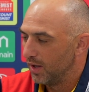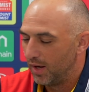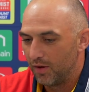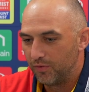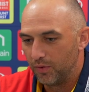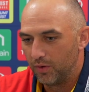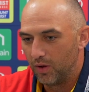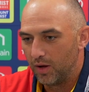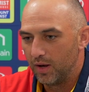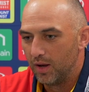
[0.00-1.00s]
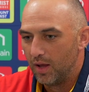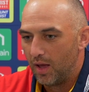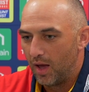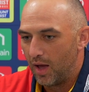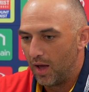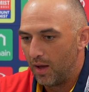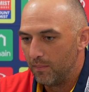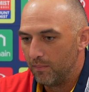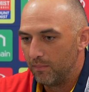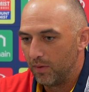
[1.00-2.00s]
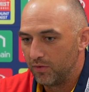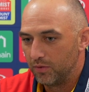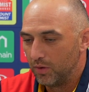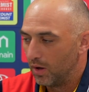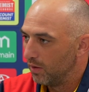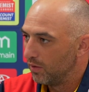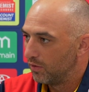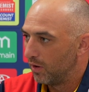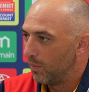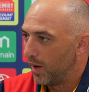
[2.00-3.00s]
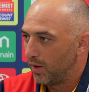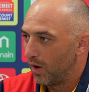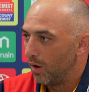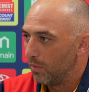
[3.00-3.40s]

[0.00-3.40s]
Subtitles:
and our forward line has still got some way to go,